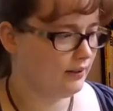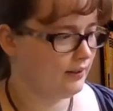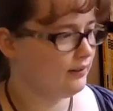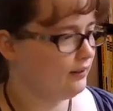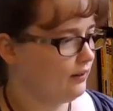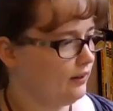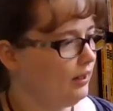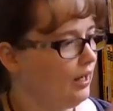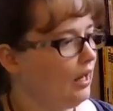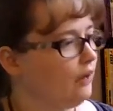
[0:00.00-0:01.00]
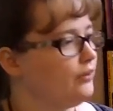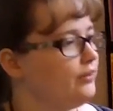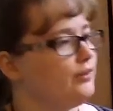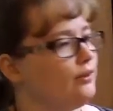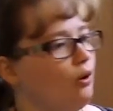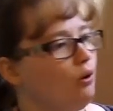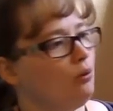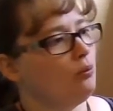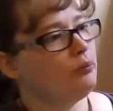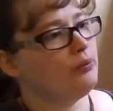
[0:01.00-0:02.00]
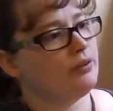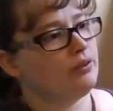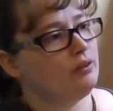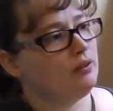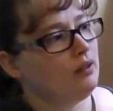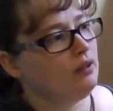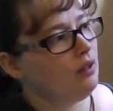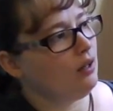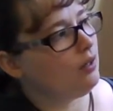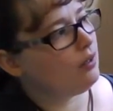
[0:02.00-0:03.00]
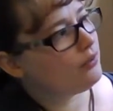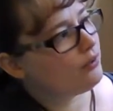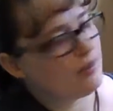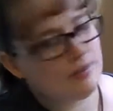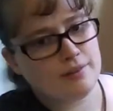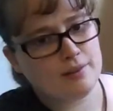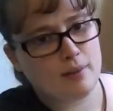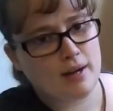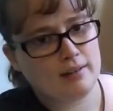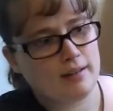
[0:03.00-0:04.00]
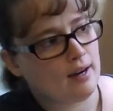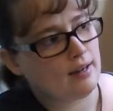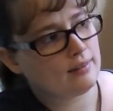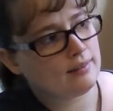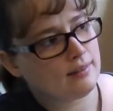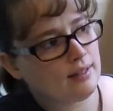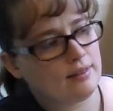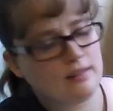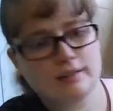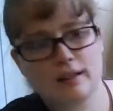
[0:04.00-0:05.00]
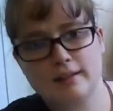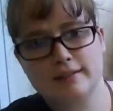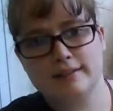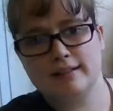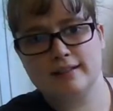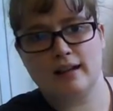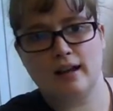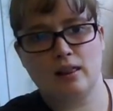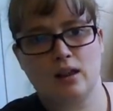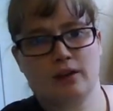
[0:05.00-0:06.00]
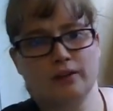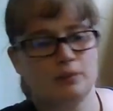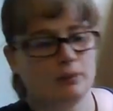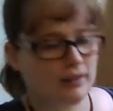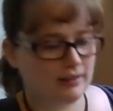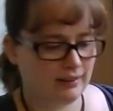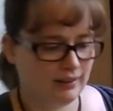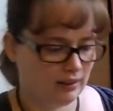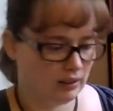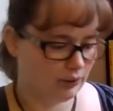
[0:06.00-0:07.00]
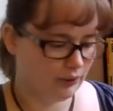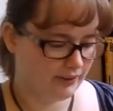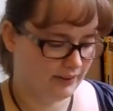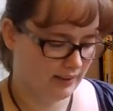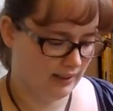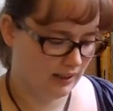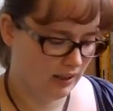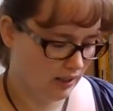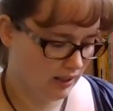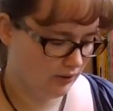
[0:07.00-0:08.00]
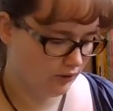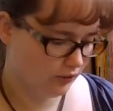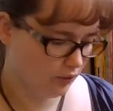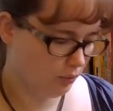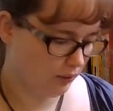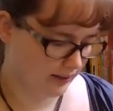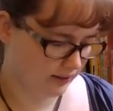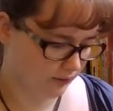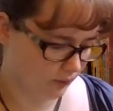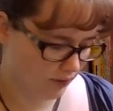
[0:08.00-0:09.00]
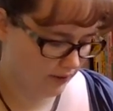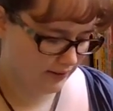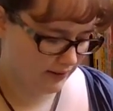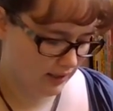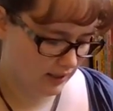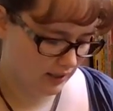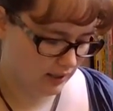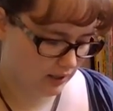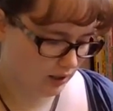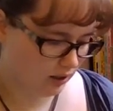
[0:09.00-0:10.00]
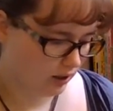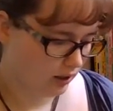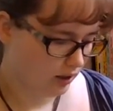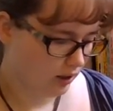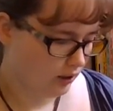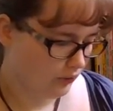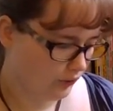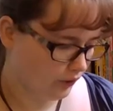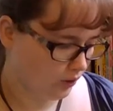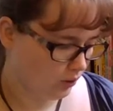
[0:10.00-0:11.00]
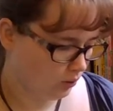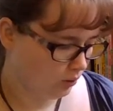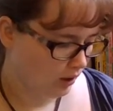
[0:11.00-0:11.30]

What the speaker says: is like houses and homes, and so this is the main text, and then it's got these dialogues, but it didn't include a CD, and there's no place for the CD in here, so